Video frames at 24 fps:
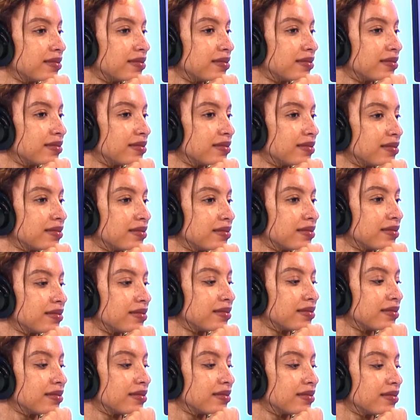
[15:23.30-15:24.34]

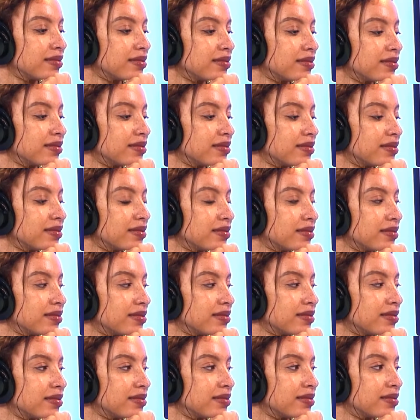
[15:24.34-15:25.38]

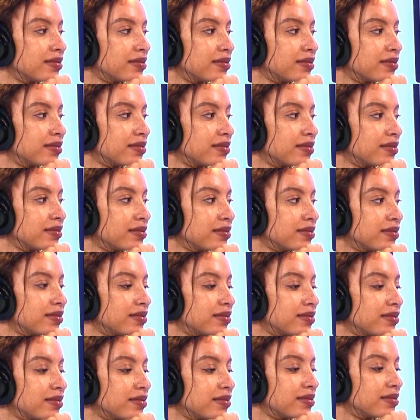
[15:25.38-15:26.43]

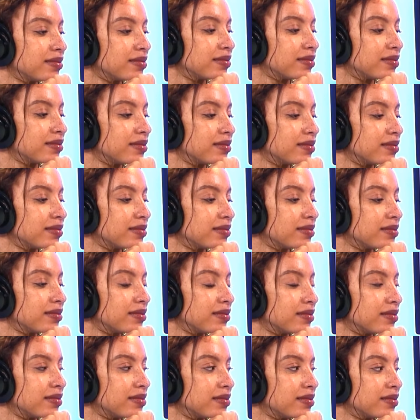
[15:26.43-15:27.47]

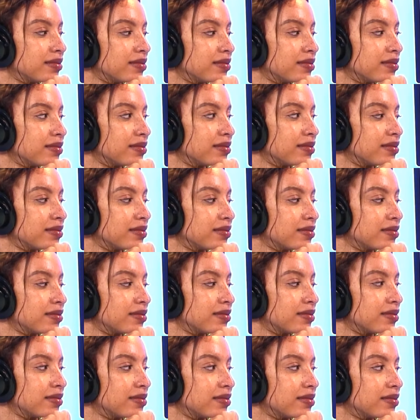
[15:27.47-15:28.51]

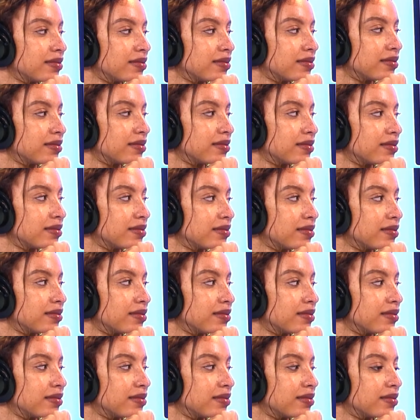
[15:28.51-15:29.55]

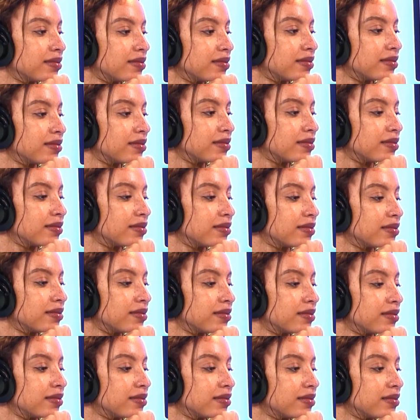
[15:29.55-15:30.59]

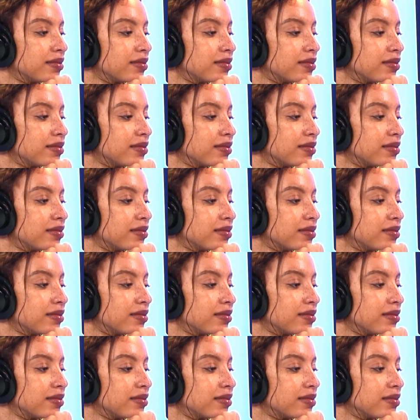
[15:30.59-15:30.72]
[no speech]